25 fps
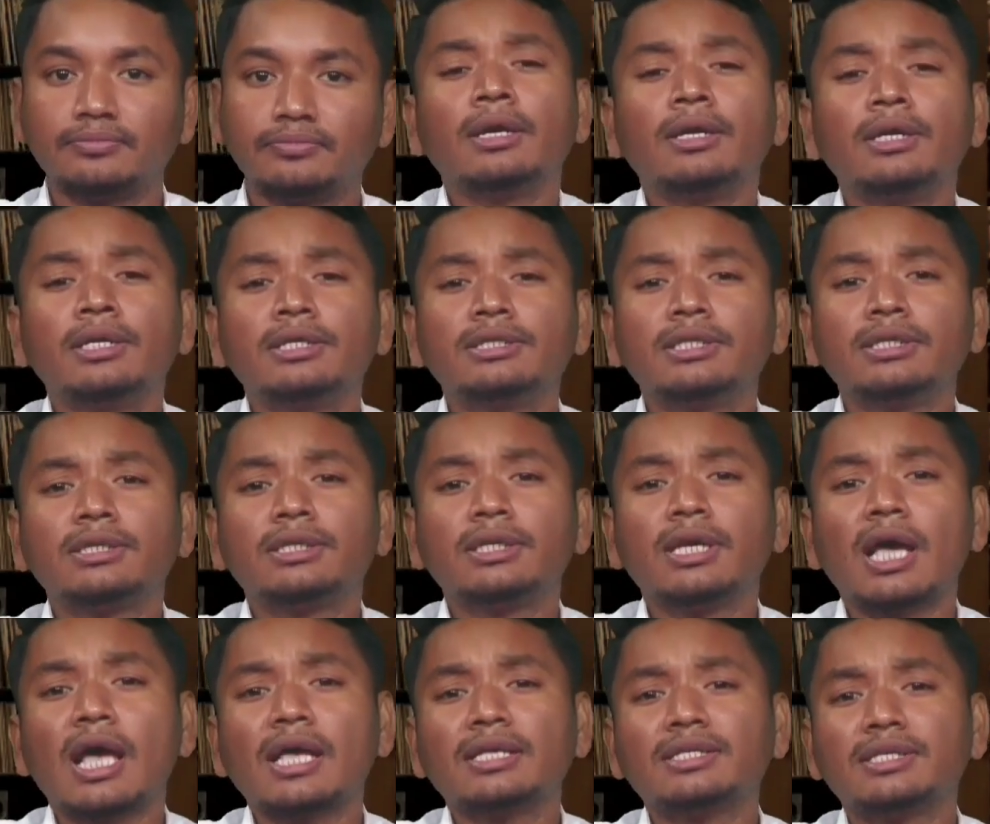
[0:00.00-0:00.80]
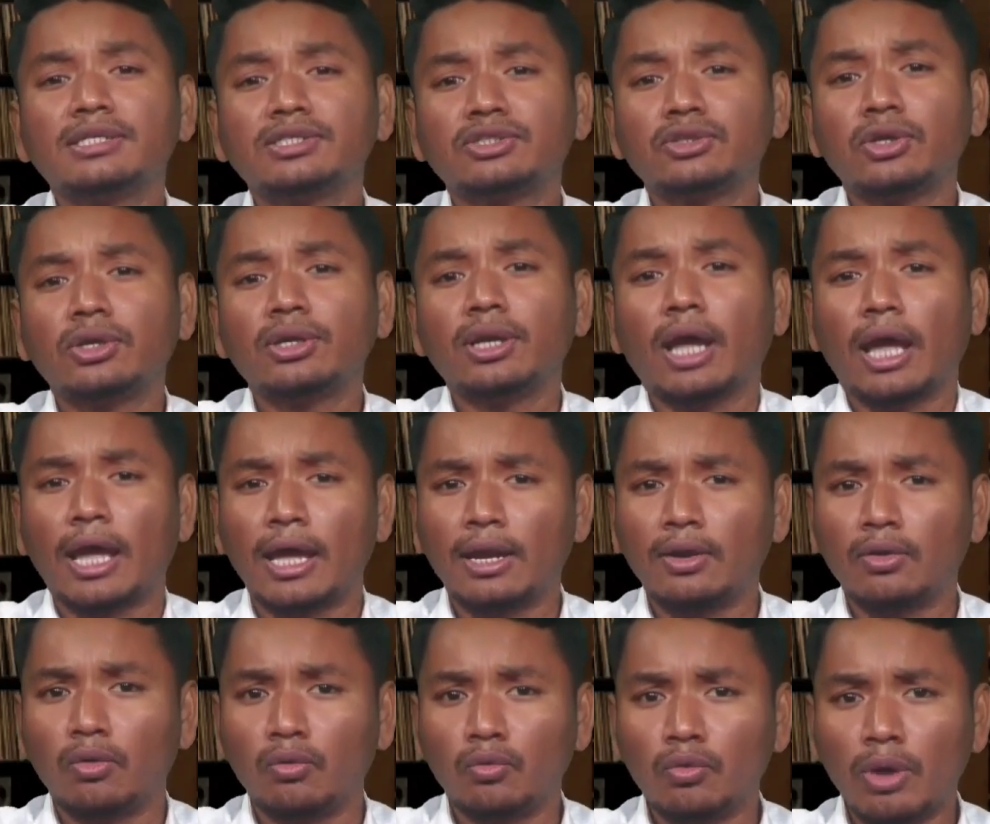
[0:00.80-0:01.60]
Digitalization
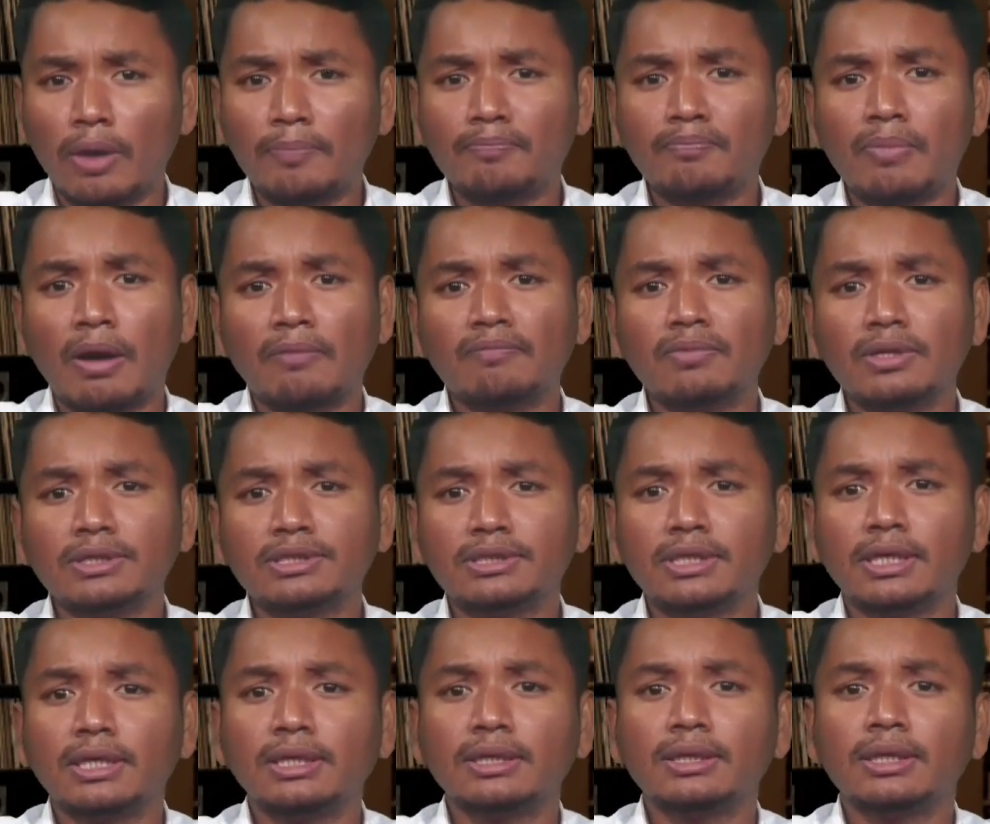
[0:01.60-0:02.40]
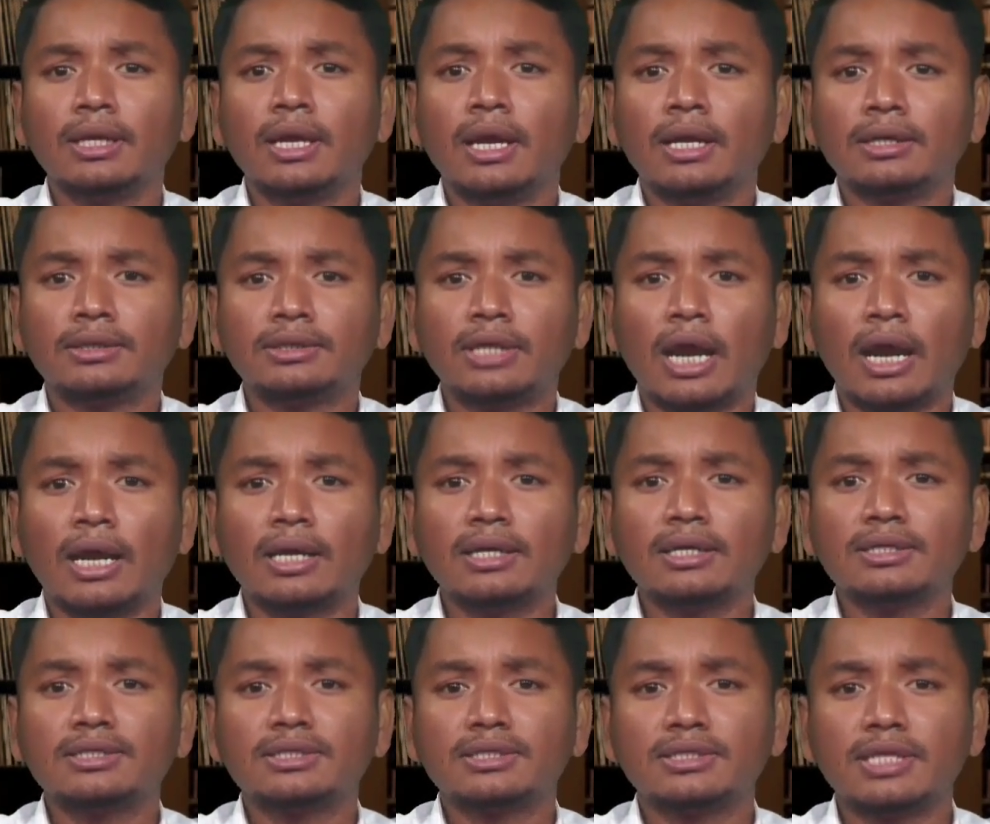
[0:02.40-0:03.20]
and web publishing
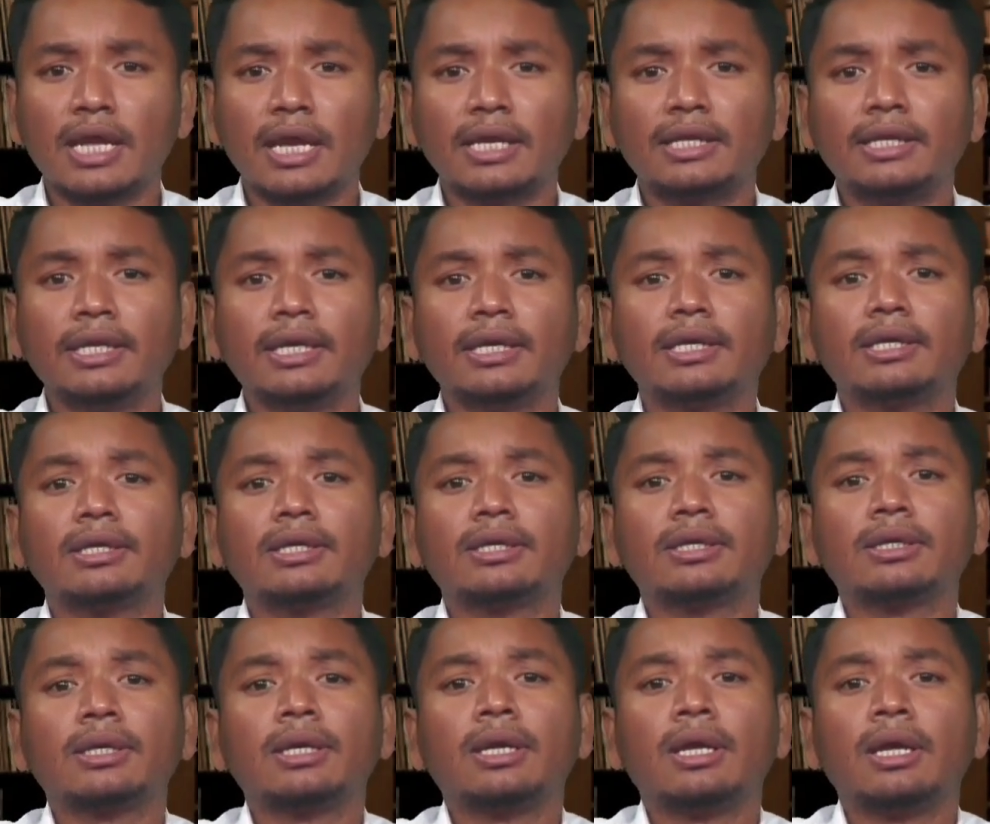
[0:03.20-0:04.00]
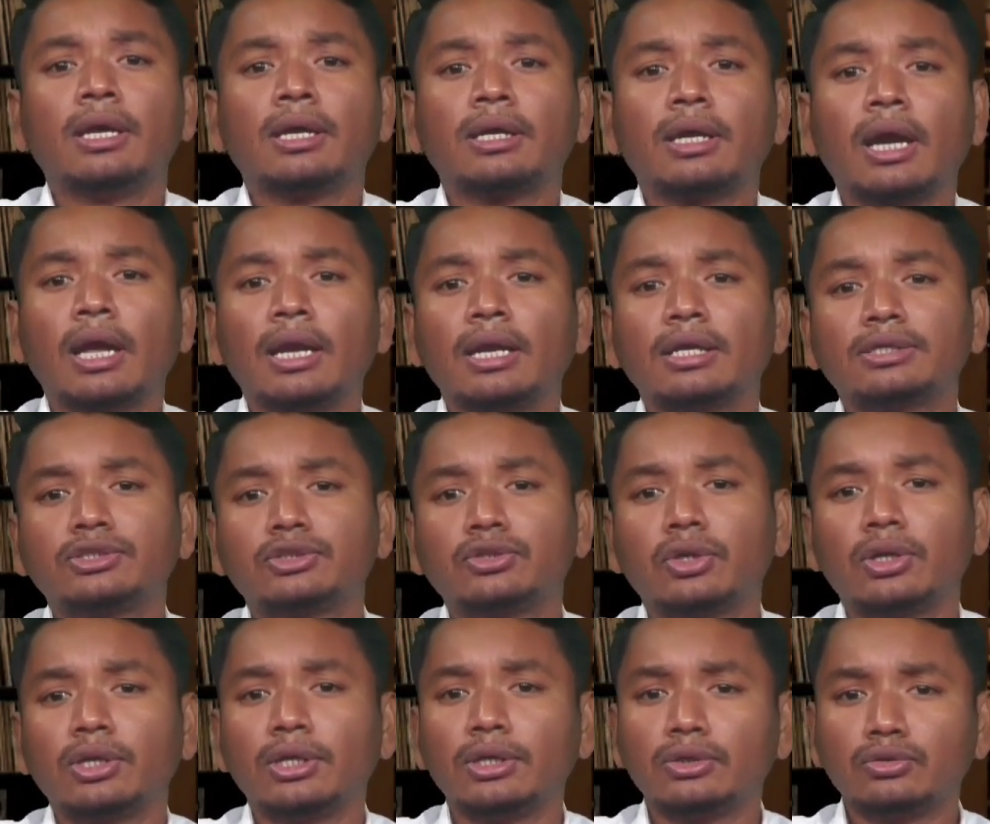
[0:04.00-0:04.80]
turn static
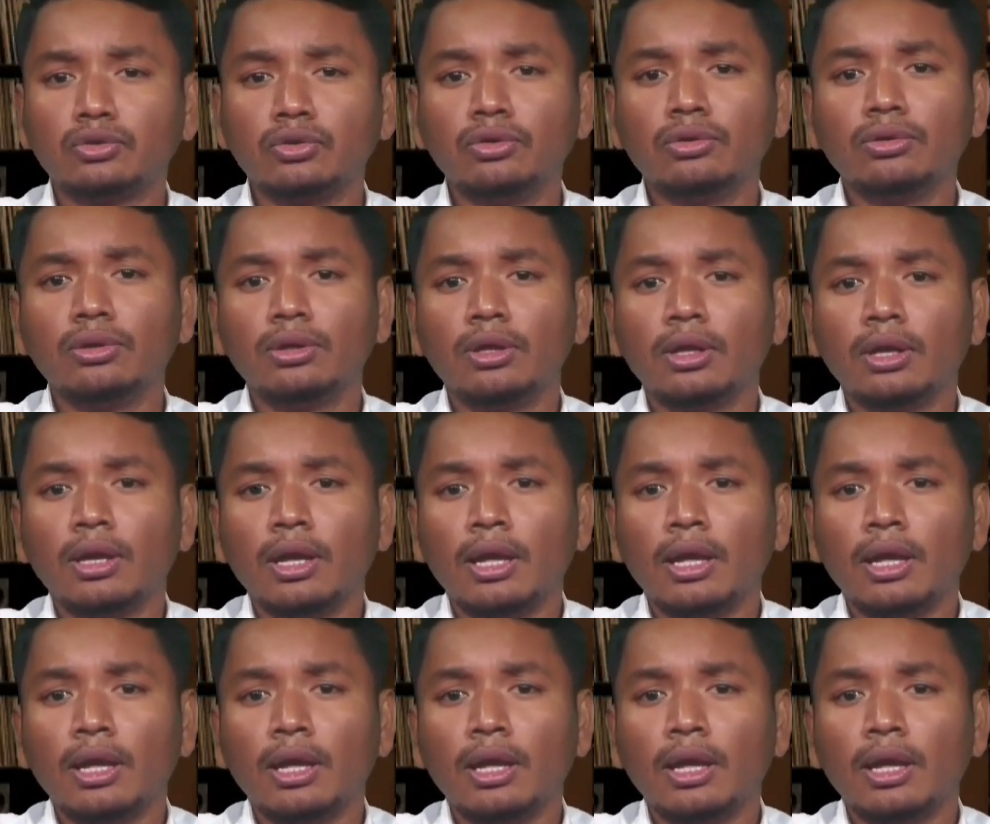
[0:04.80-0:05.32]
collection into